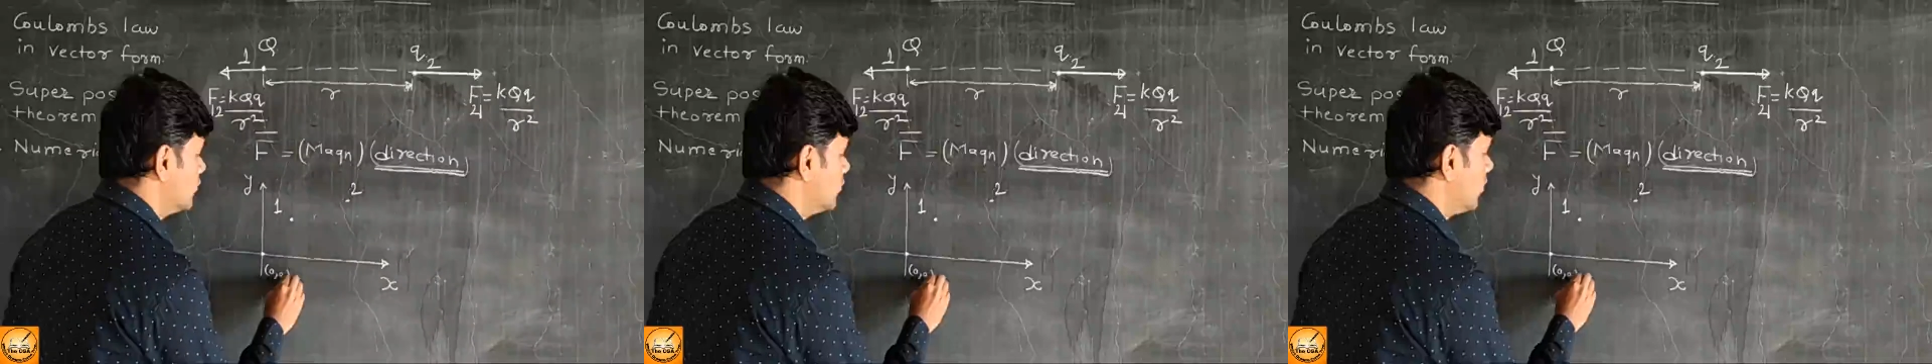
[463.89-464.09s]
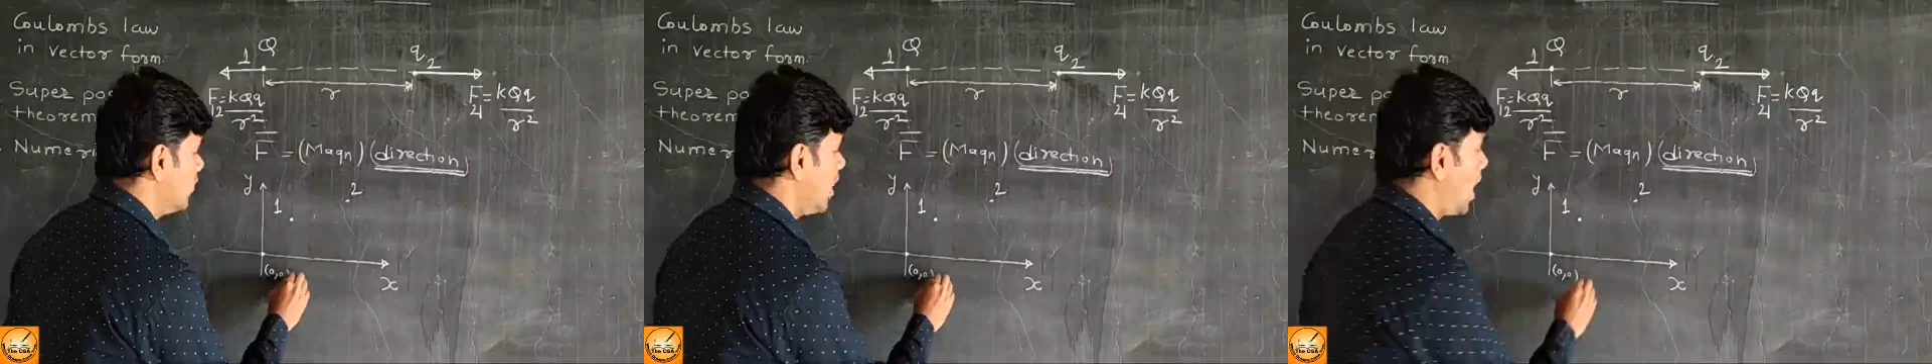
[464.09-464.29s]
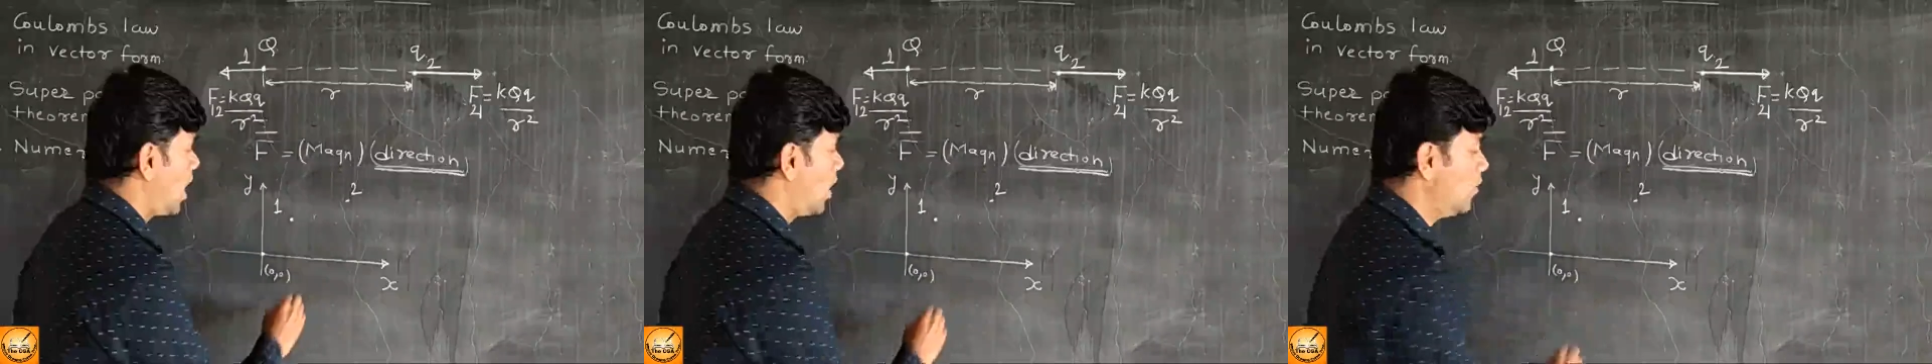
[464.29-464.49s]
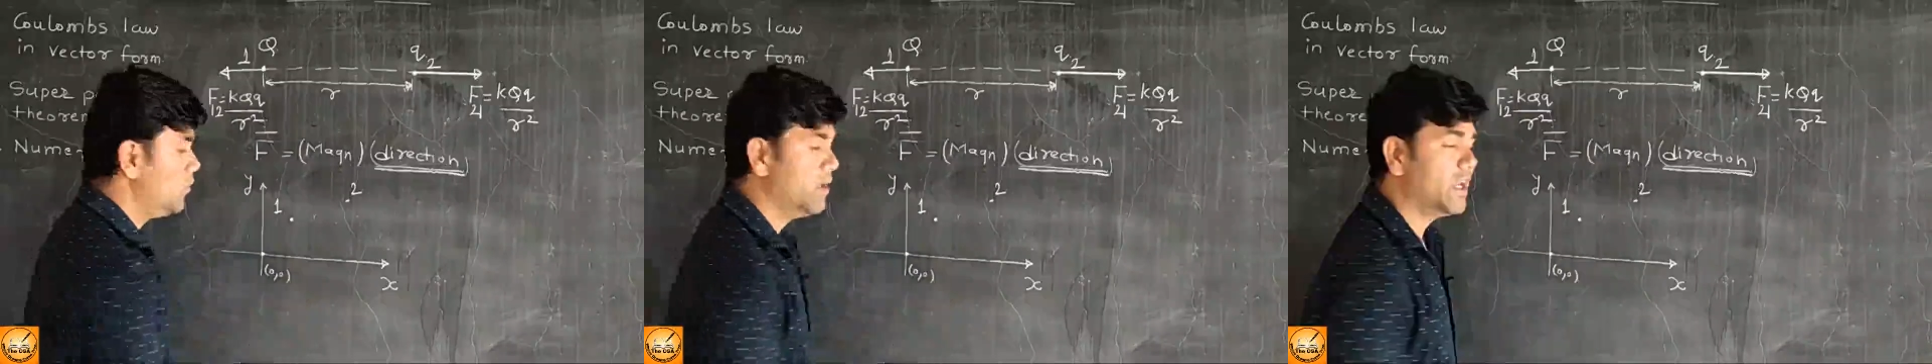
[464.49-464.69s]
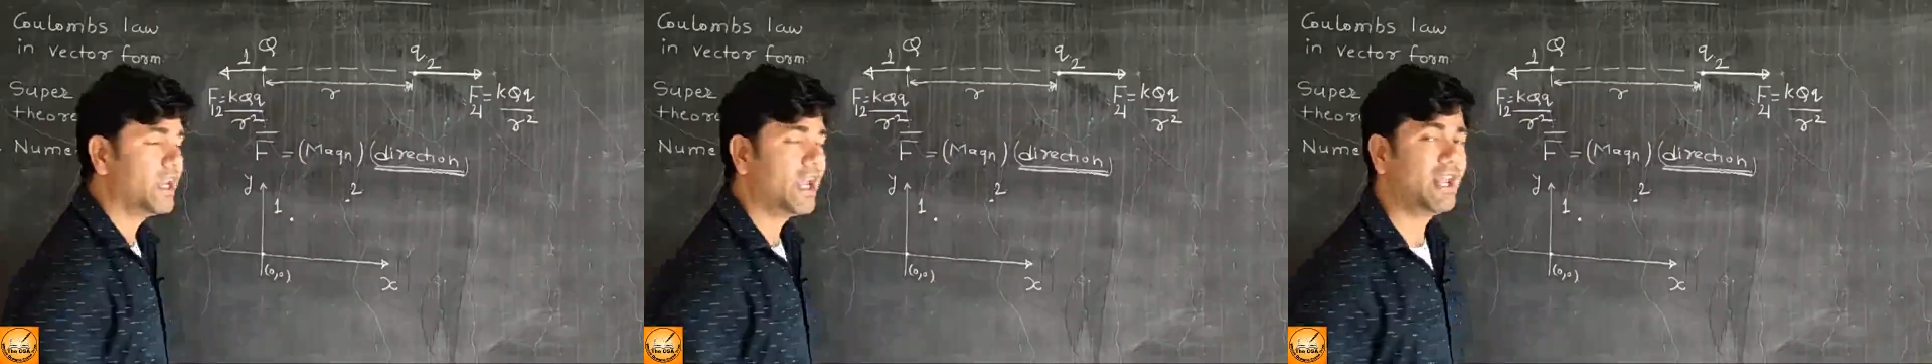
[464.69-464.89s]
So
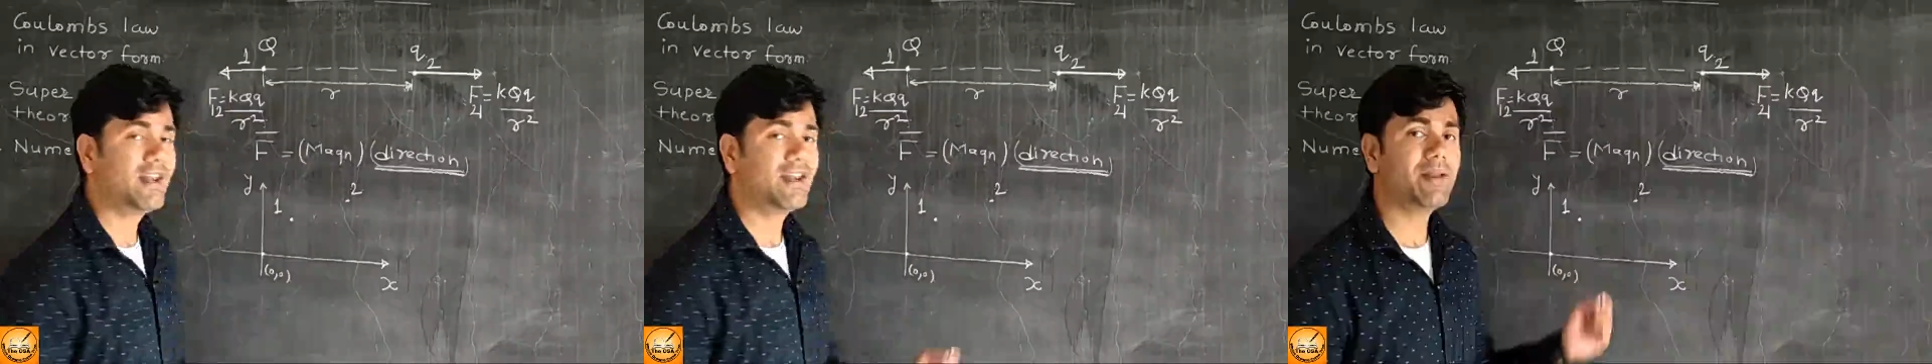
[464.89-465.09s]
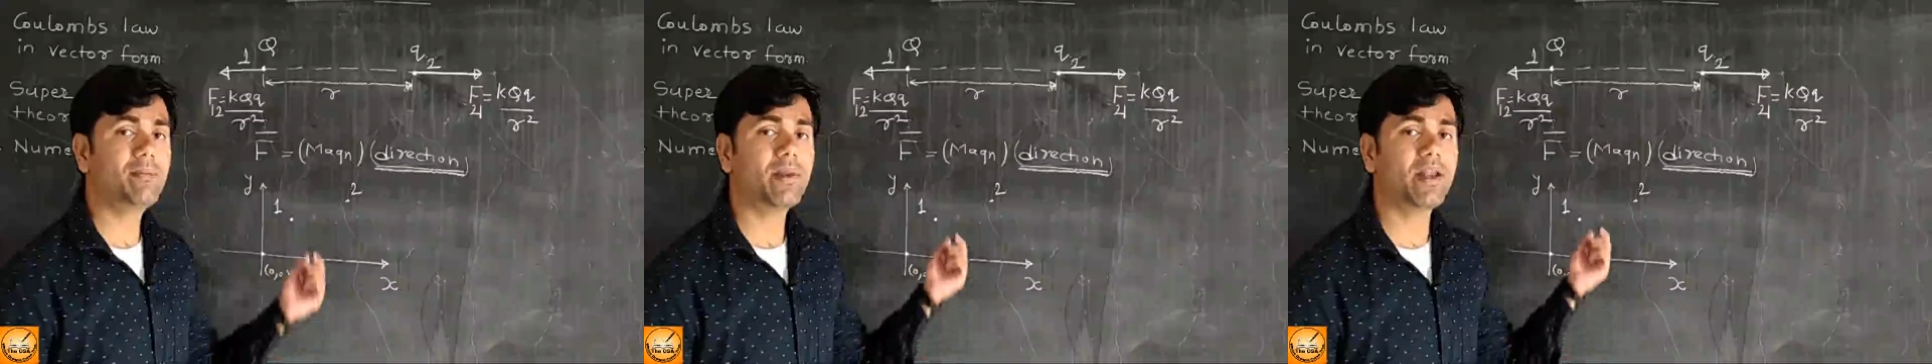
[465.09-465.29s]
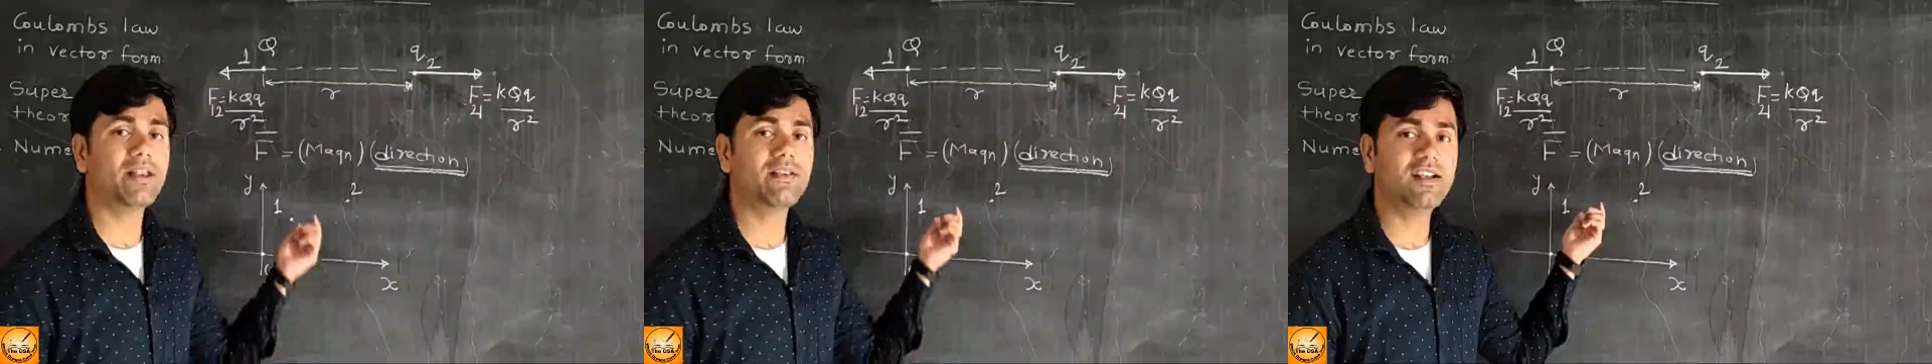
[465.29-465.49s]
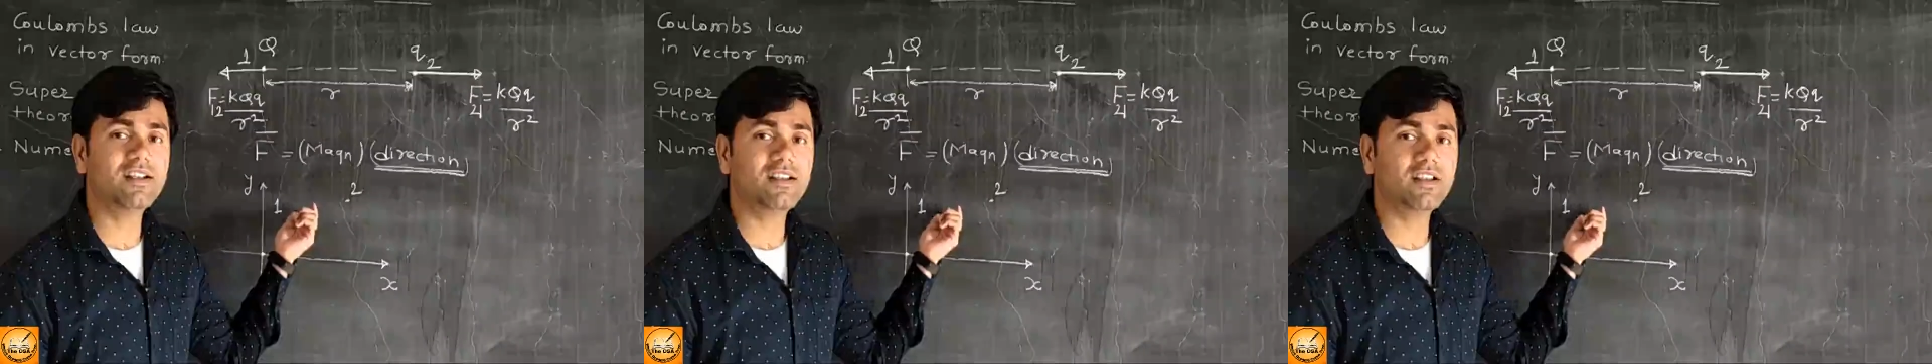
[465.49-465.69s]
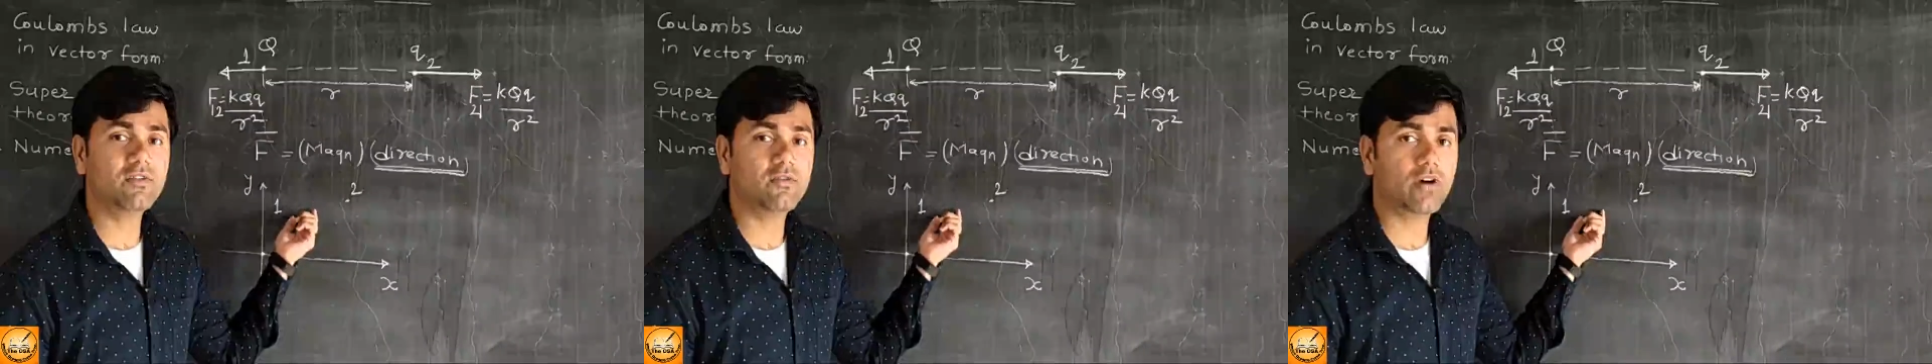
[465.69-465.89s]
how we can
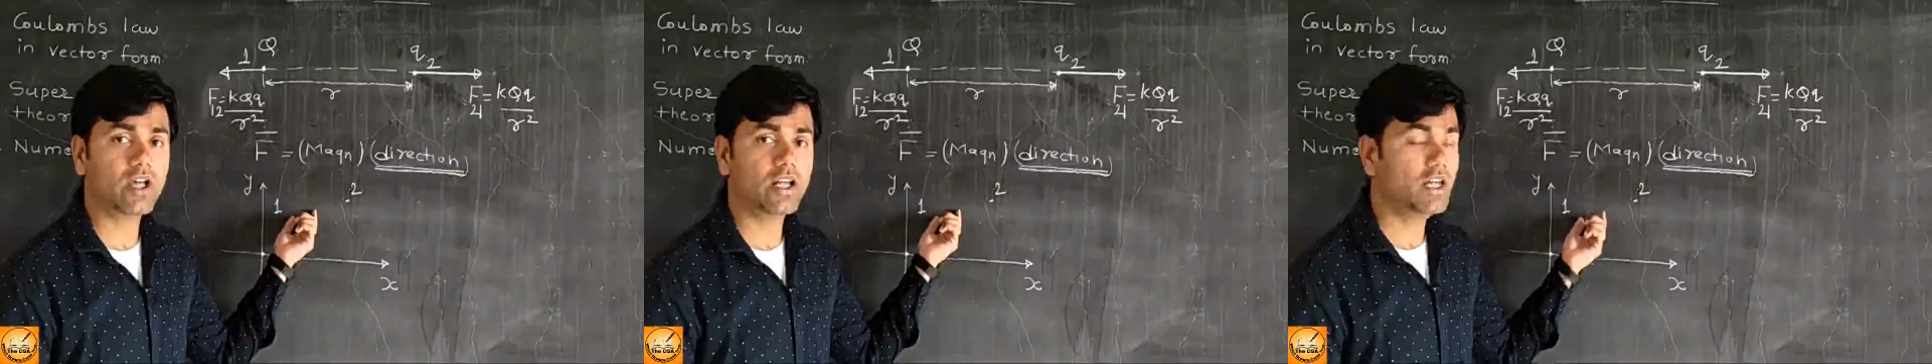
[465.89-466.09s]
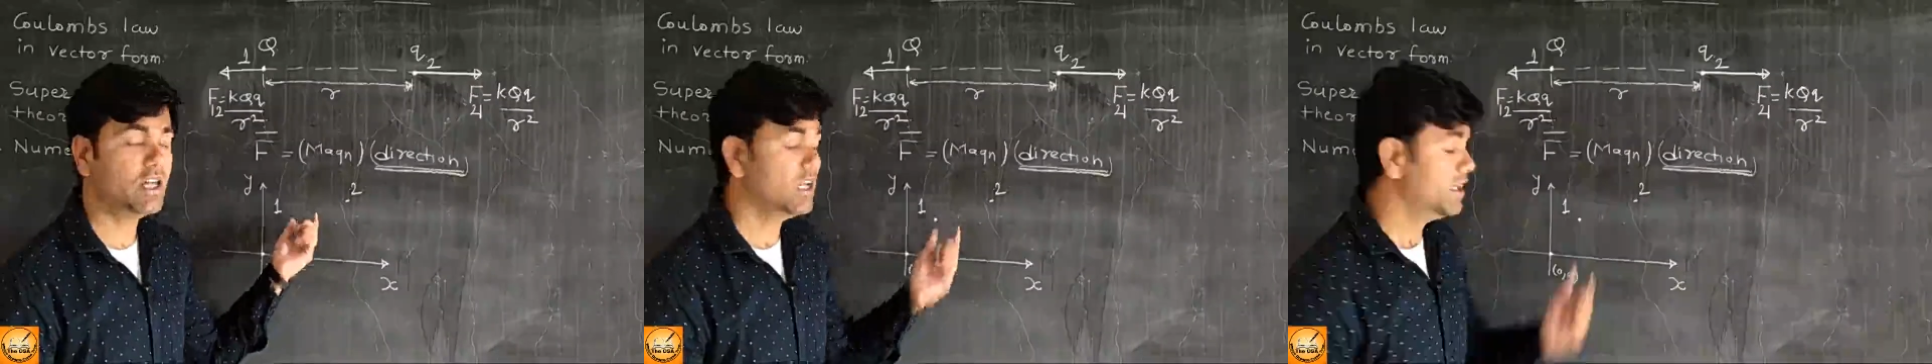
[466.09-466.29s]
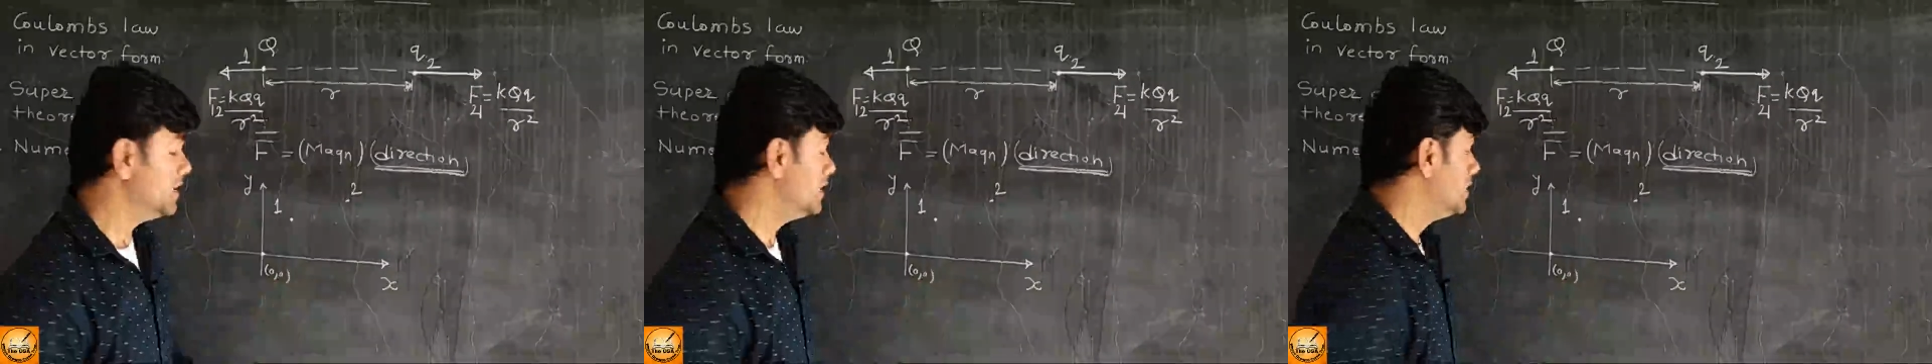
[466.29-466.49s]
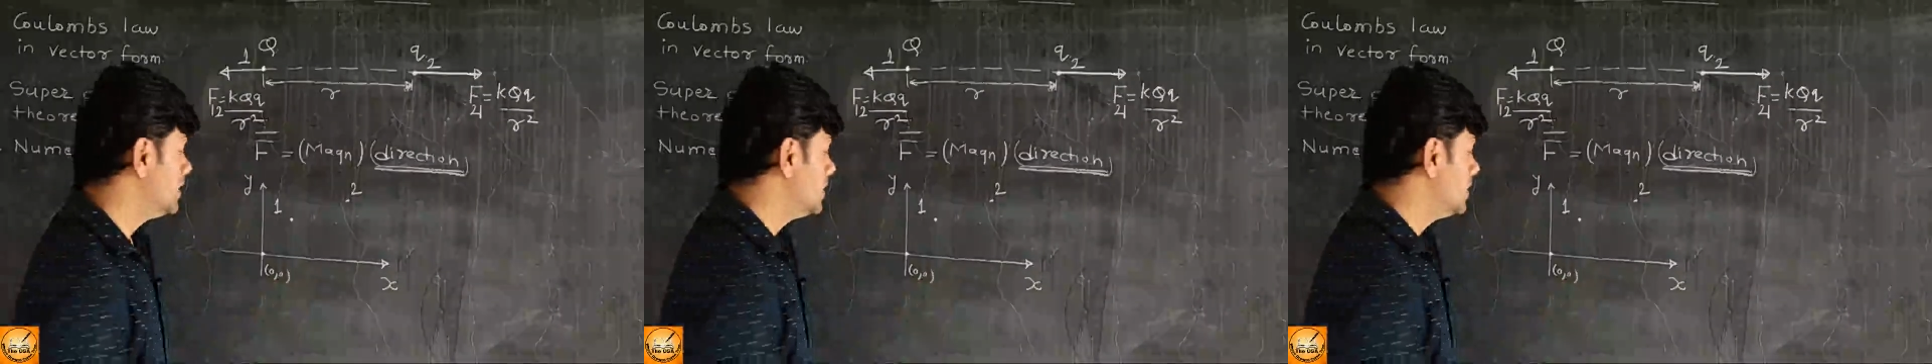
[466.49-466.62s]
represent the 1,